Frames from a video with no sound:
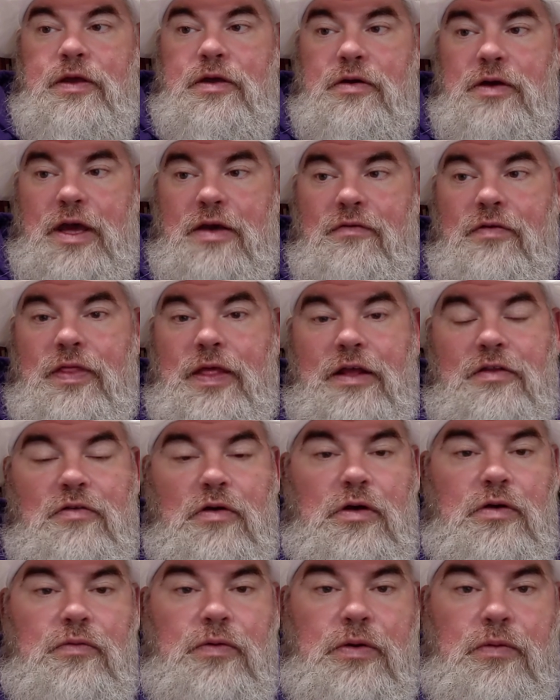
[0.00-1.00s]
that you're given. That's
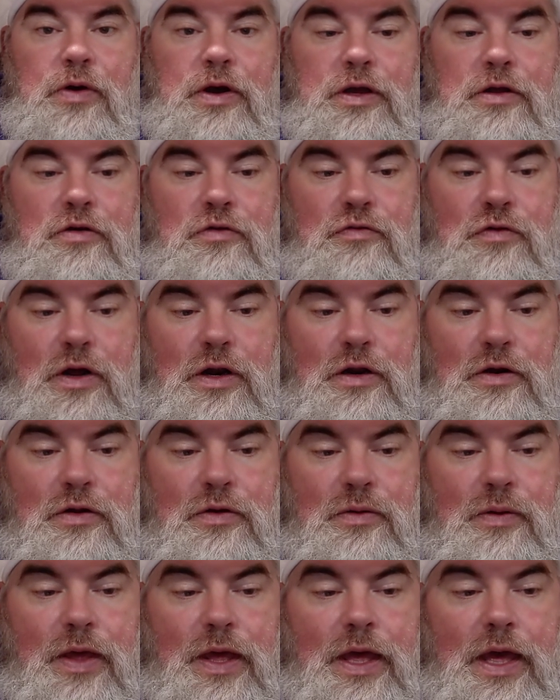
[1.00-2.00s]
all we want you to try to
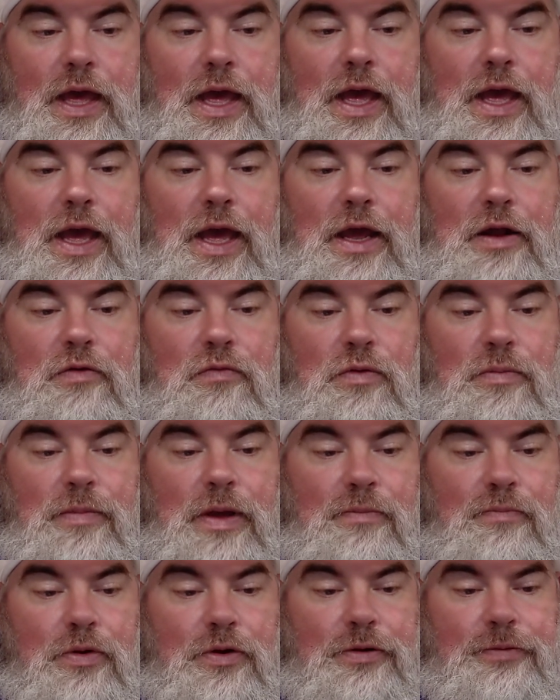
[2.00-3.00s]
do. And
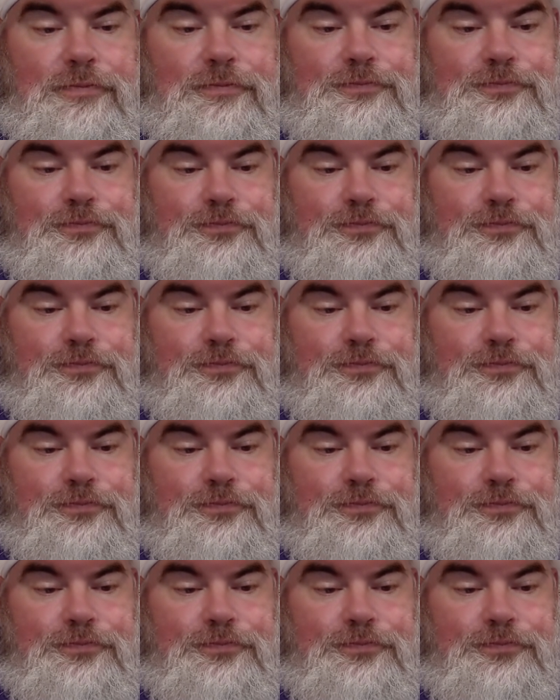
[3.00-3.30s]
remember,